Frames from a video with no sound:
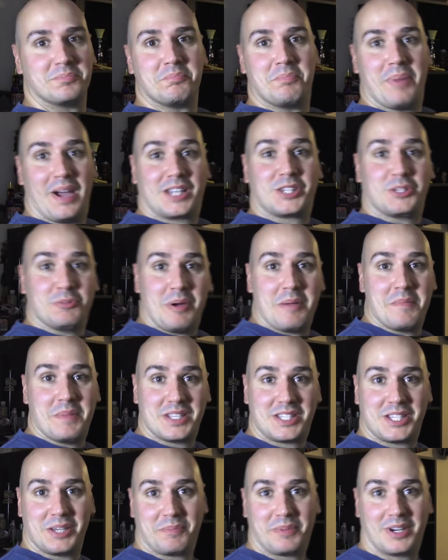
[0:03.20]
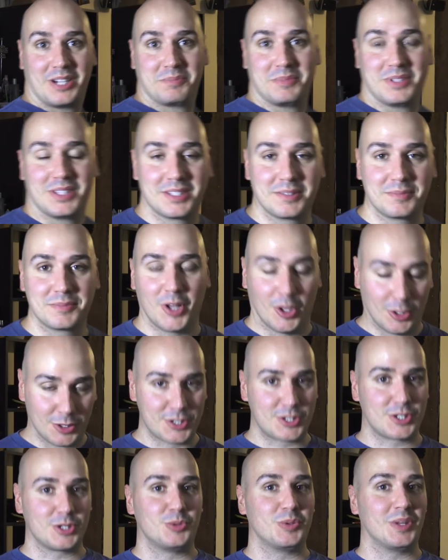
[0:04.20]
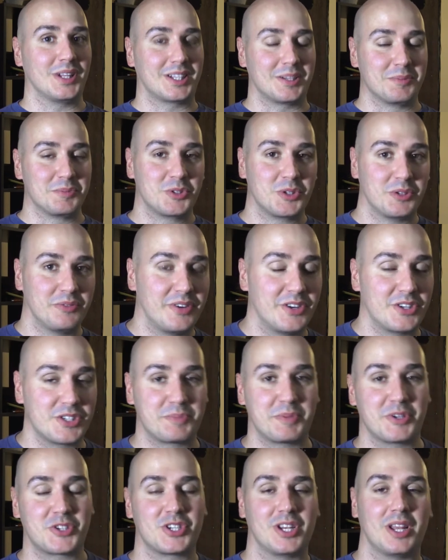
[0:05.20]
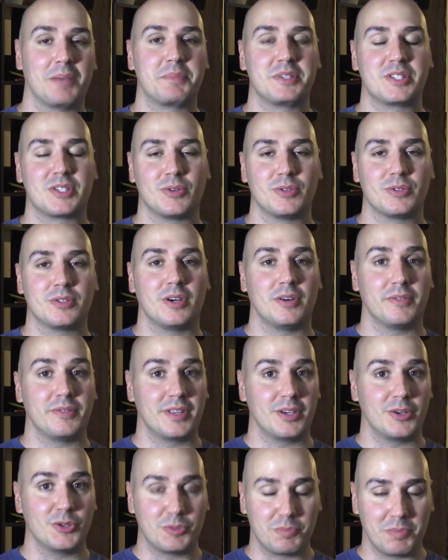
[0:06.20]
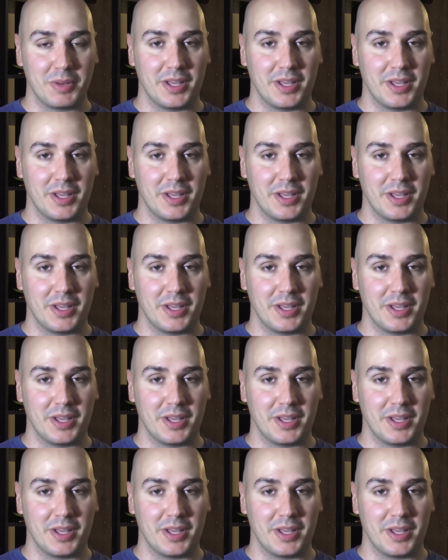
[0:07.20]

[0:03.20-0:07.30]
back to my messy apartment. Also, welcome to a very special episode of The Good